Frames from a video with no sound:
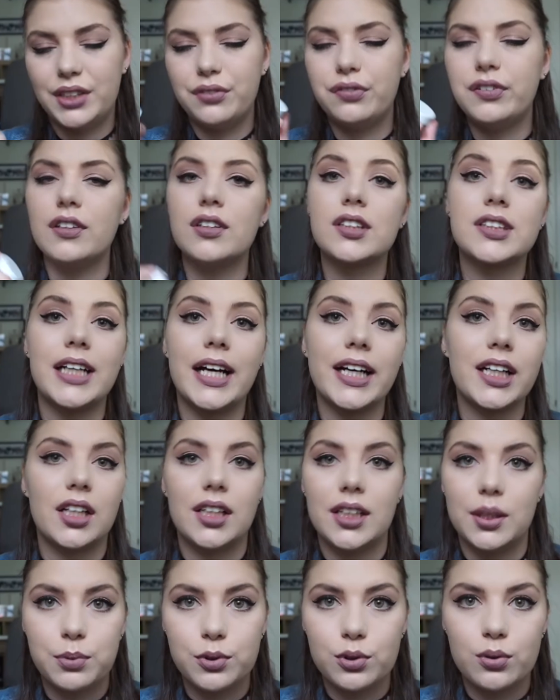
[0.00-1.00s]
It feels like a
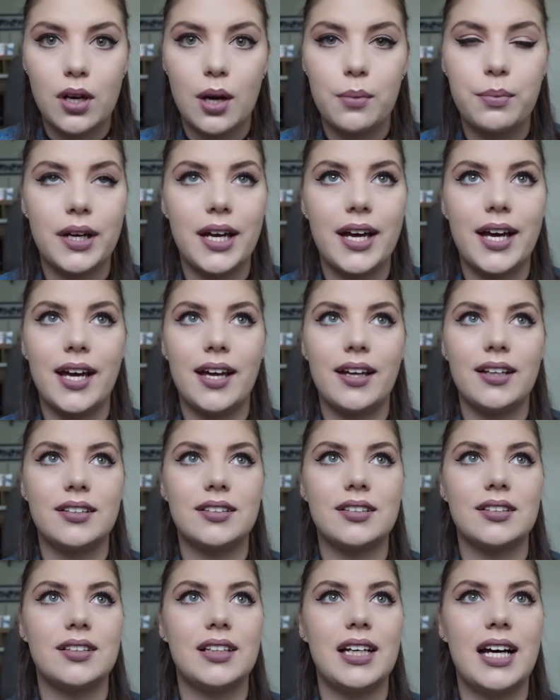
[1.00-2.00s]
lip scrub
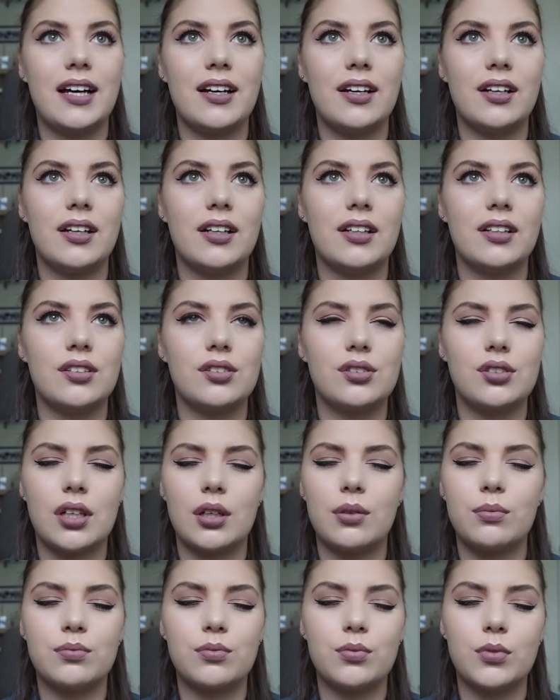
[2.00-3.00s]
and
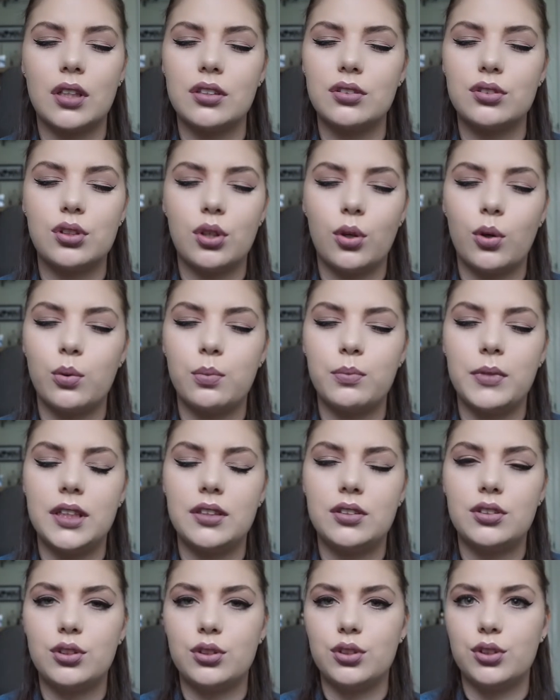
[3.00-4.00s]
someone told
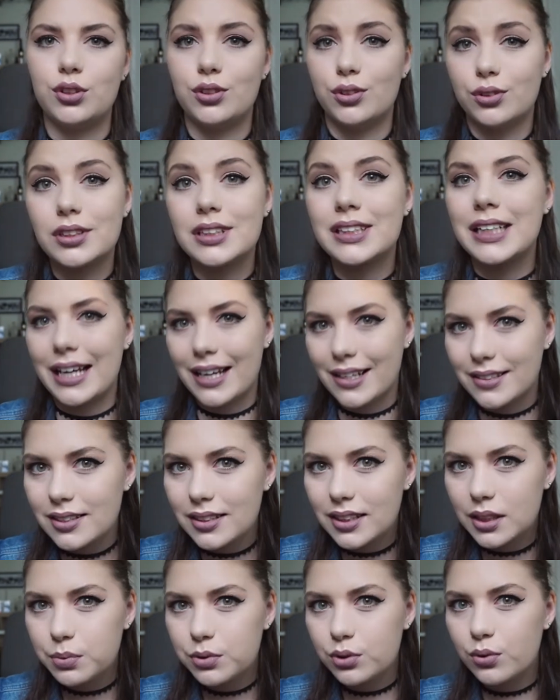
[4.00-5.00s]
me to use it as
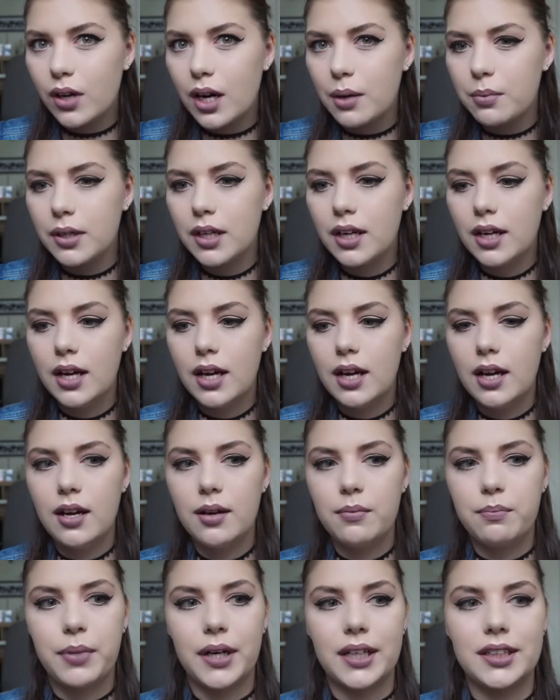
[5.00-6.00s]
a lip scrub,
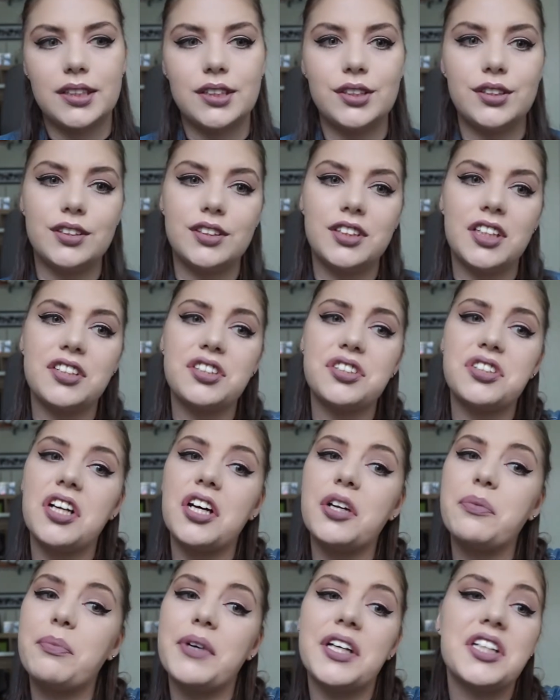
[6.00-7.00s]
but it's just
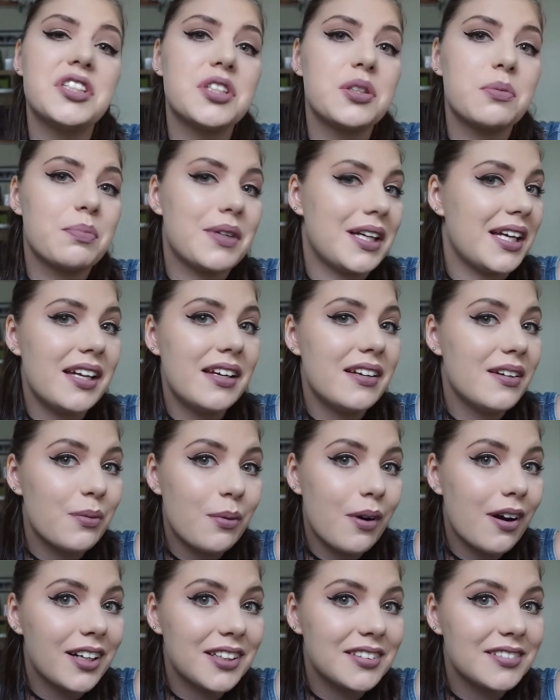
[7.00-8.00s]
not meant to be
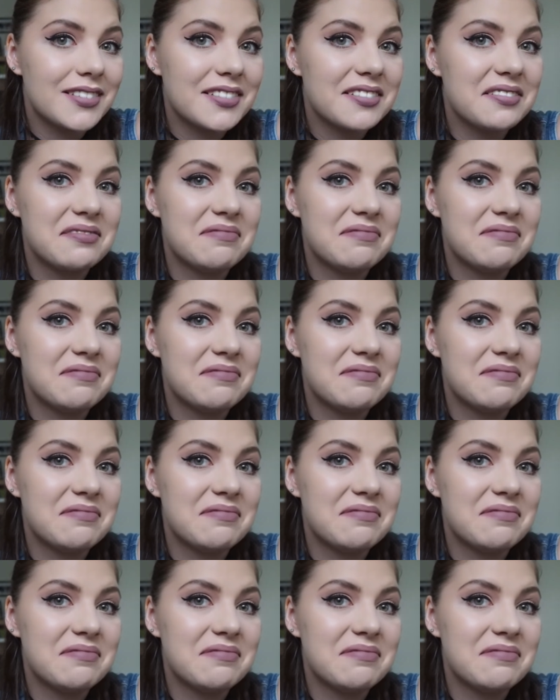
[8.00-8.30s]
one.